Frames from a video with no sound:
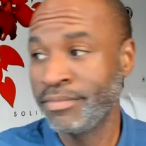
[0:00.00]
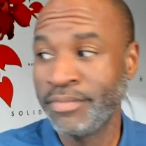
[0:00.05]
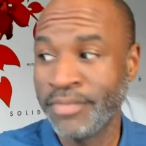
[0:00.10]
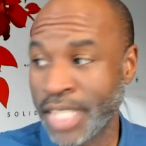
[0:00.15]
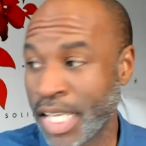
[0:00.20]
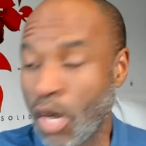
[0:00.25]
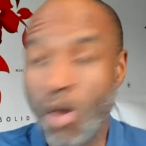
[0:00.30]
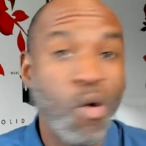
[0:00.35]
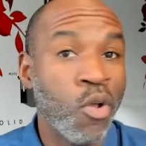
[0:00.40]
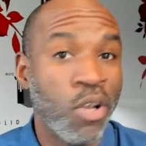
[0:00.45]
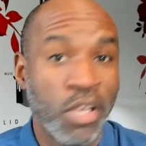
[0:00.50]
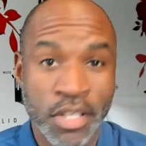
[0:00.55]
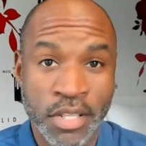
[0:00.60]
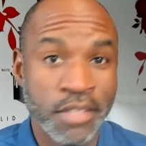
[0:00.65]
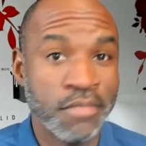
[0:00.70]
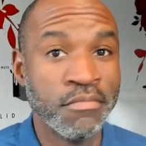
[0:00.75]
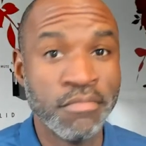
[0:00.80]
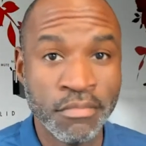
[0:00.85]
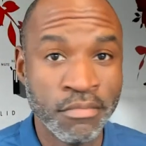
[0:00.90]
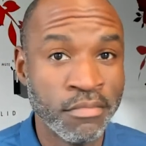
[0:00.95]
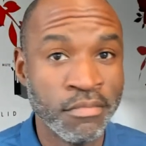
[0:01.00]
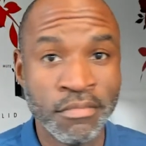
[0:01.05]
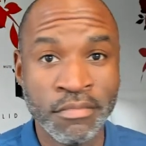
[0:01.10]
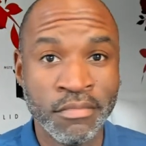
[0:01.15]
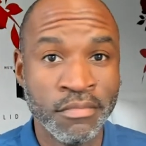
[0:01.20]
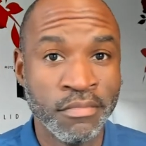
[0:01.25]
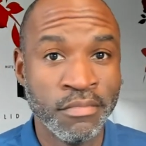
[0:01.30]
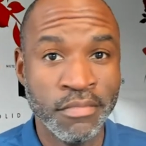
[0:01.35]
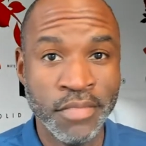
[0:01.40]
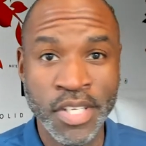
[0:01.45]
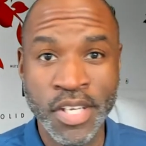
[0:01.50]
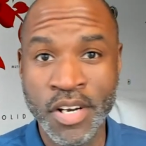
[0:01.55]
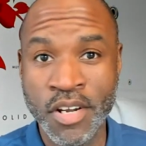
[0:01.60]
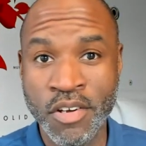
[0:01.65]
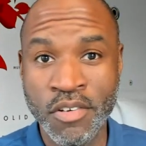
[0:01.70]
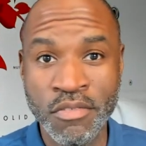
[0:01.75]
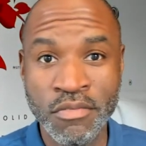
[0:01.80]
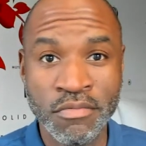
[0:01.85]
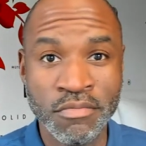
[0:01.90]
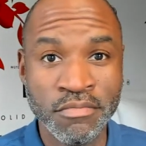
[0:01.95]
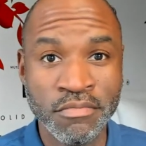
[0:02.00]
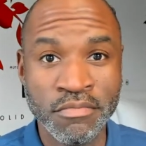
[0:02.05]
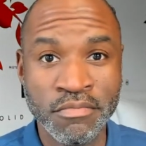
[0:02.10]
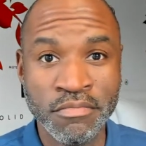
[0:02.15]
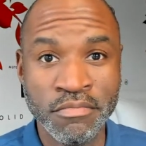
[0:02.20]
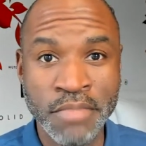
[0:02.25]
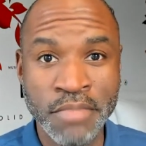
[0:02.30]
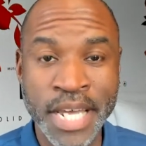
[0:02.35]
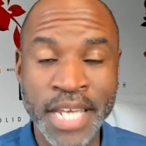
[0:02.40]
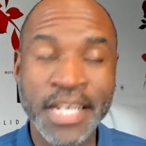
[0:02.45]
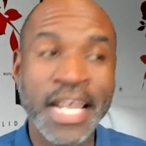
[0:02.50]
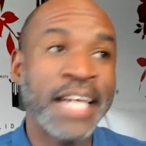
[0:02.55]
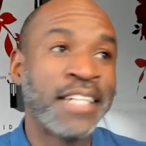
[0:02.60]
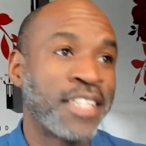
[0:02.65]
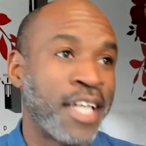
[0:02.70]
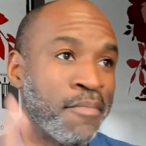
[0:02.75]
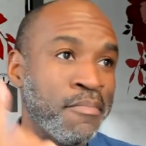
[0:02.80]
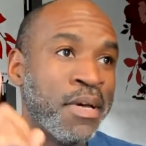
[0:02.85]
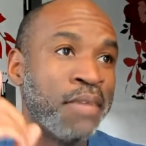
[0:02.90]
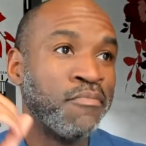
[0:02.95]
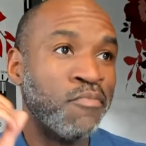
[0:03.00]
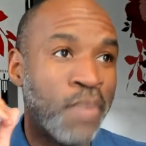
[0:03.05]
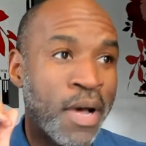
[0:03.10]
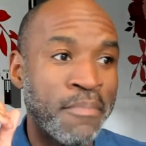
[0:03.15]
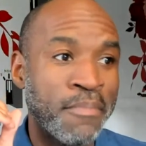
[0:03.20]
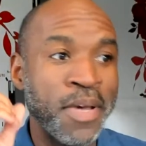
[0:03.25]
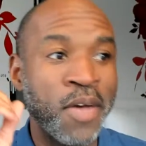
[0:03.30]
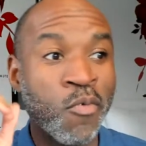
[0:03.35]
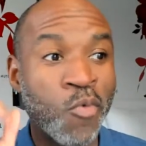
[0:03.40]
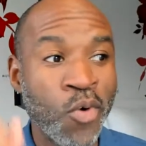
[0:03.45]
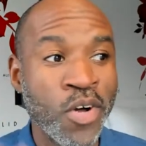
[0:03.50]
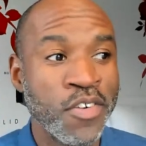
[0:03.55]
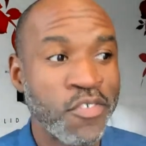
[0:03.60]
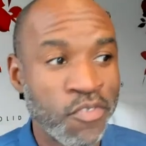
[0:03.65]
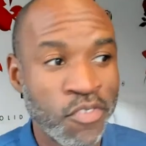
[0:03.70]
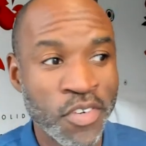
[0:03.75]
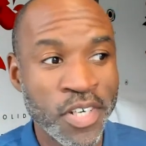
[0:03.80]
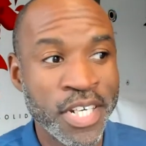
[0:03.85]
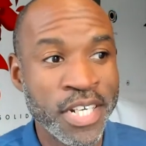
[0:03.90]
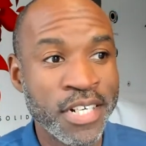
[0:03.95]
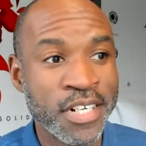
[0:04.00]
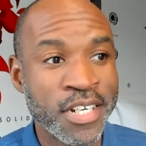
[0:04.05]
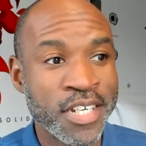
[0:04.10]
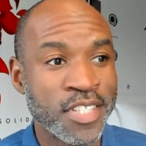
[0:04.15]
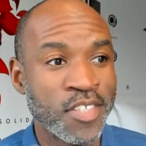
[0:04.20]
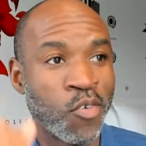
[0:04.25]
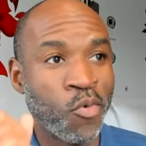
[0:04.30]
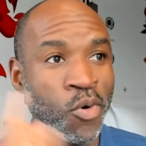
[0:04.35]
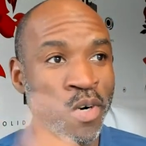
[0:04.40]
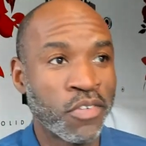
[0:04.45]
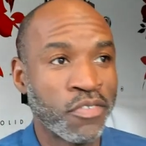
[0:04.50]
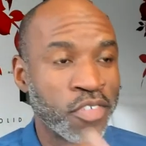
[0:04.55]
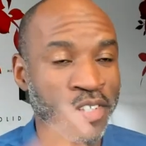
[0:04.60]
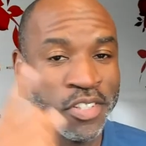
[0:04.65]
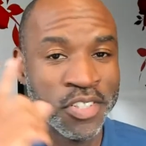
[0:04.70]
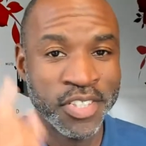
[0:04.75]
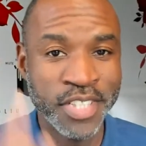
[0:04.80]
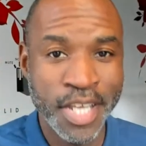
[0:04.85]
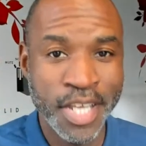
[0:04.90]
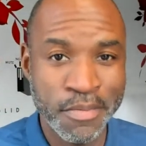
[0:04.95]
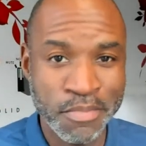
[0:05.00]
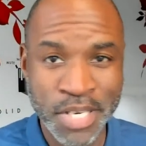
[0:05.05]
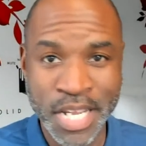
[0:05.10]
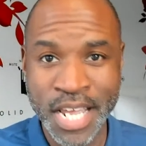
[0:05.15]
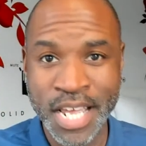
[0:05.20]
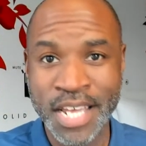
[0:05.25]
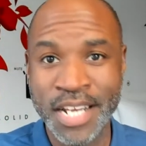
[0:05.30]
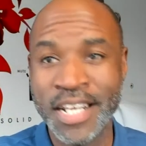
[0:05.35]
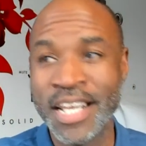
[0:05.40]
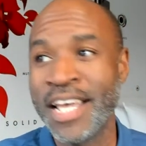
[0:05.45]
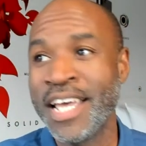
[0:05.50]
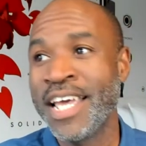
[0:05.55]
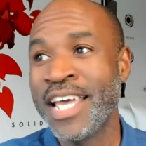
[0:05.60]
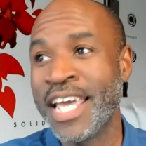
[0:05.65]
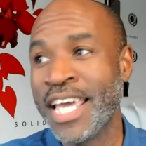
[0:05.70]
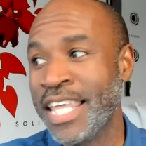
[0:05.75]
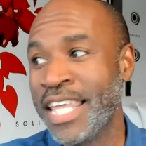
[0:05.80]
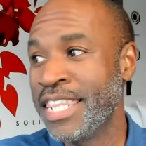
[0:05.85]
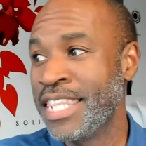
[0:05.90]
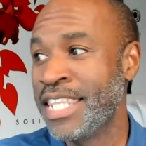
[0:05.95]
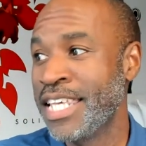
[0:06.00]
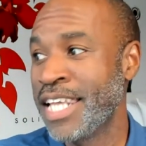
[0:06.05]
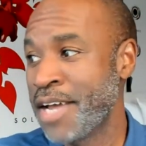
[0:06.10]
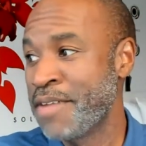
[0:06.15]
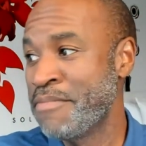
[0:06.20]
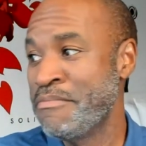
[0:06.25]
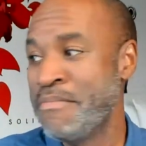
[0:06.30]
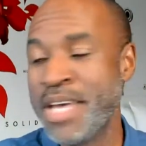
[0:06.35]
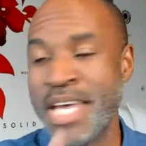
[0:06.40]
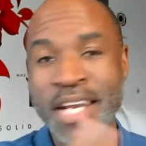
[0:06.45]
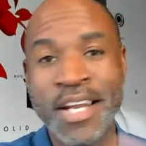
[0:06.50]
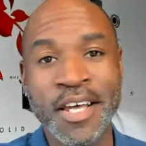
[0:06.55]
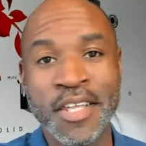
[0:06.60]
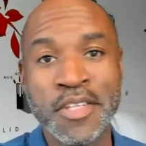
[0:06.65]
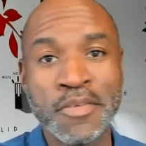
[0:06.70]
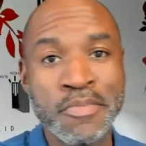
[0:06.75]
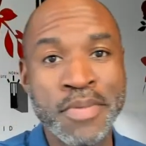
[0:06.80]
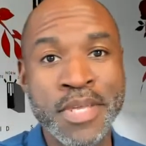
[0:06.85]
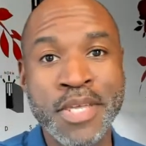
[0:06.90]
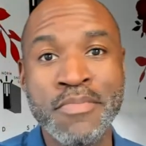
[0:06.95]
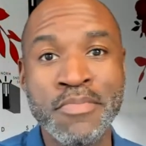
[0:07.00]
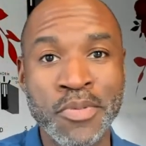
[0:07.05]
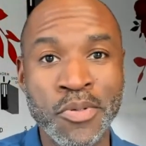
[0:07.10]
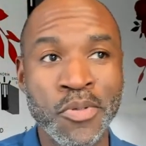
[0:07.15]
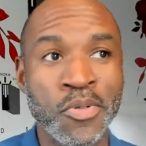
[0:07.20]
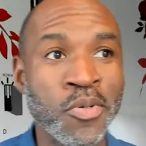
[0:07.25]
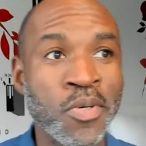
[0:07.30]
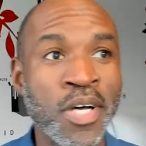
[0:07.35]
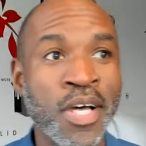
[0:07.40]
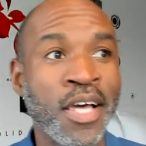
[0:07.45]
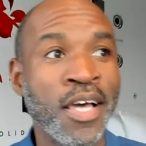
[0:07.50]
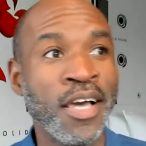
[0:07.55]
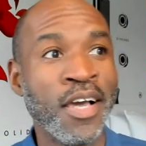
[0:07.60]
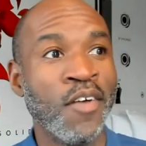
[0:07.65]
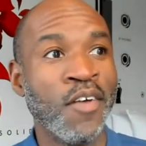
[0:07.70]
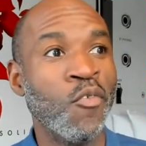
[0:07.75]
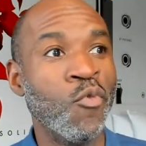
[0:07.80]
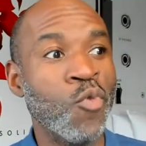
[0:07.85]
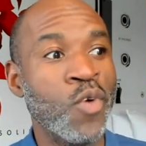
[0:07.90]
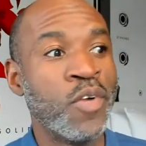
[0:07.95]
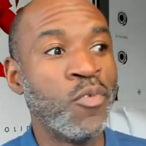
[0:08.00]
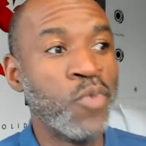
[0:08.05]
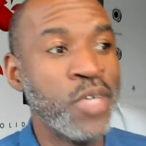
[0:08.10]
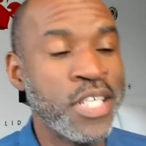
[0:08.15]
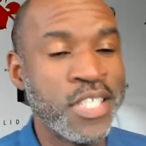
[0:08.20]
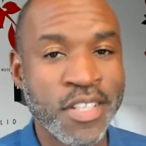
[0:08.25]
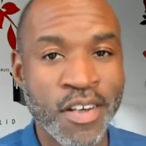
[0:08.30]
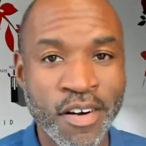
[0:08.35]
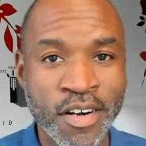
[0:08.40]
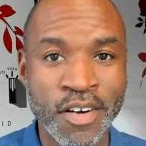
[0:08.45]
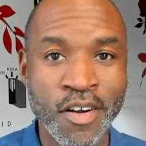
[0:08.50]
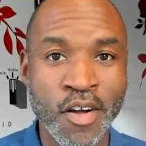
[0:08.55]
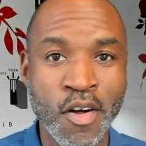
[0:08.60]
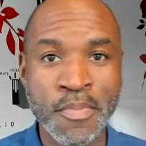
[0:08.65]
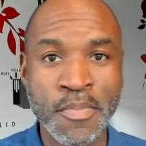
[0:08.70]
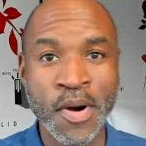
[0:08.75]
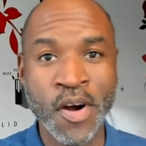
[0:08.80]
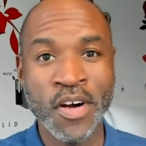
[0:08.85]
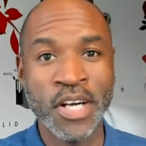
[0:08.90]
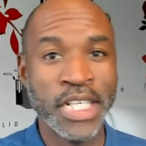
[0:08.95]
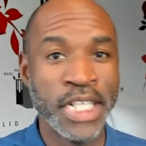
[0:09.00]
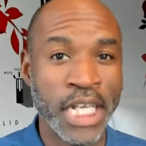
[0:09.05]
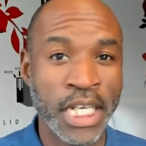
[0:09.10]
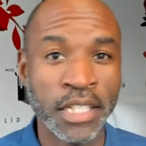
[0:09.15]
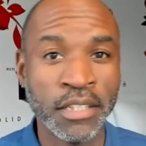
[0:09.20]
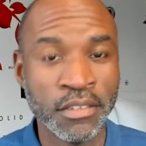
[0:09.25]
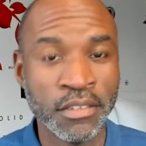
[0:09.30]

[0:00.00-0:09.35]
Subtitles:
Like all of them, you know? I met one friend because I worked for her stepdad, and then I met other people when we started all partying.